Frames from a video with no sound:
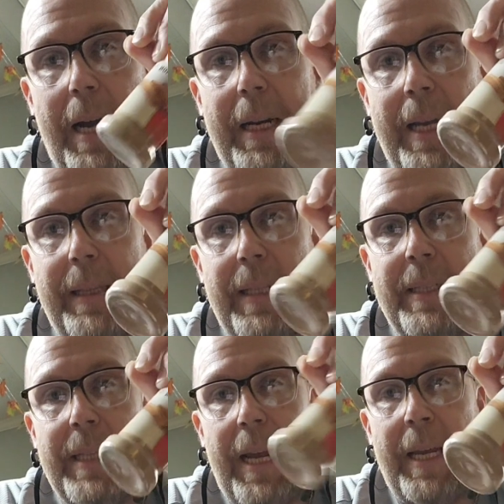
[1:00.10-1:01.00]
I got
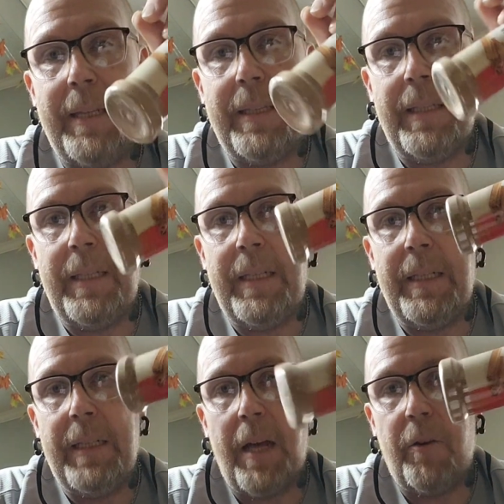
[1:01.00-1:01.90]
this at
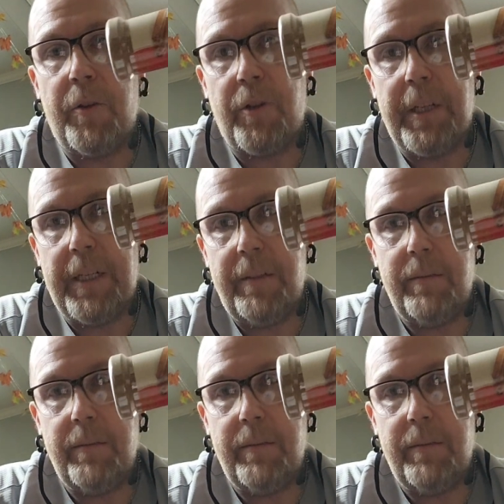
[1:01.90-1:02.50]
the Dollar Tree.